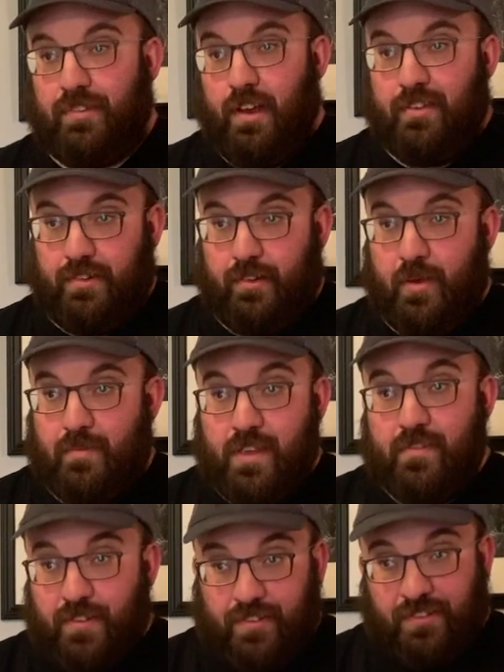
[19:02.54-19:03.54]
size grip,
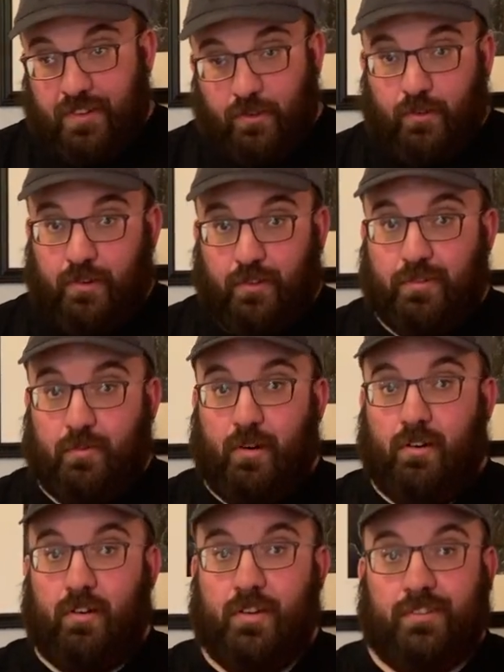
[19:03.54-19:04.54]
even still a little
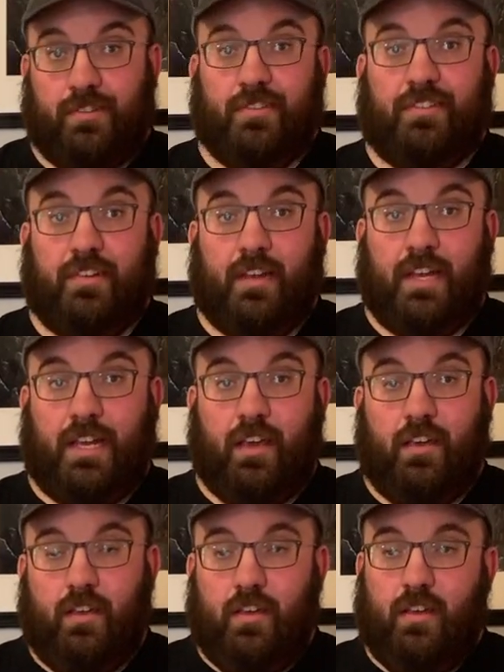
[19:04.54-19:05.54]
smaller, is the SIG,
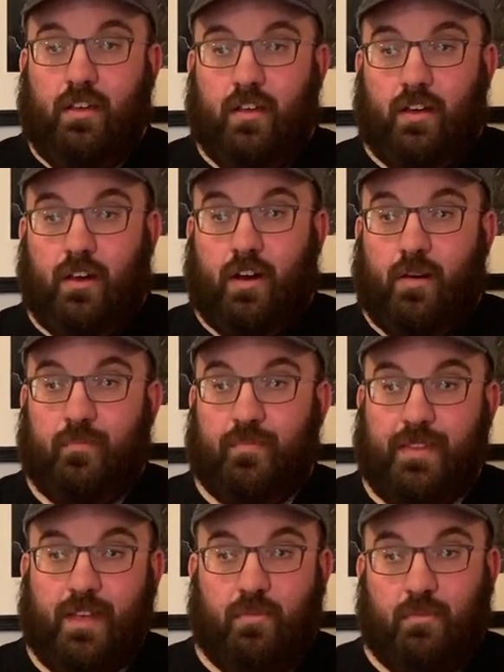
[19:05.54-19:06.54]

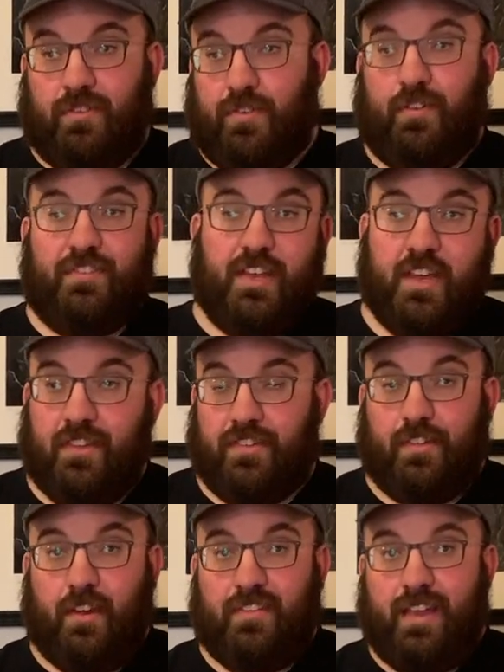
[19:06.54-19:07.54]
with 13
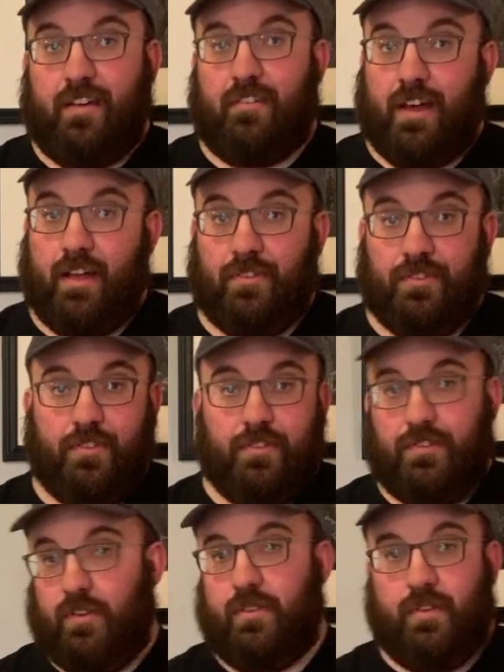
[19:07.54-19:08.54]
instead of 10 rounds.
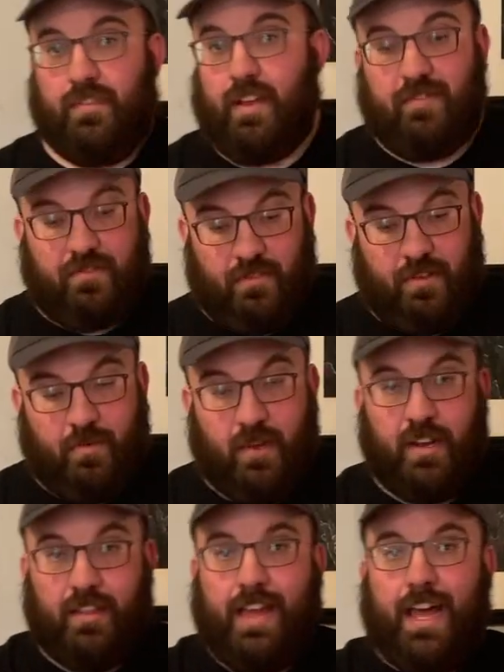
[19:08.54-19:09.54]
So they're definitely
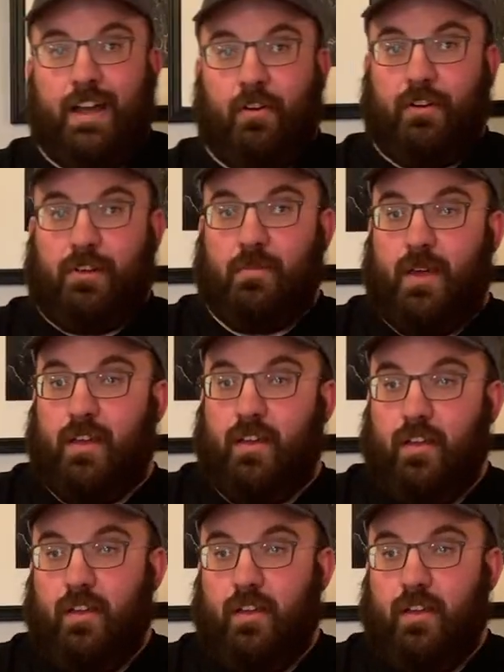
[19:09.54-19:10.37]
winning that argument.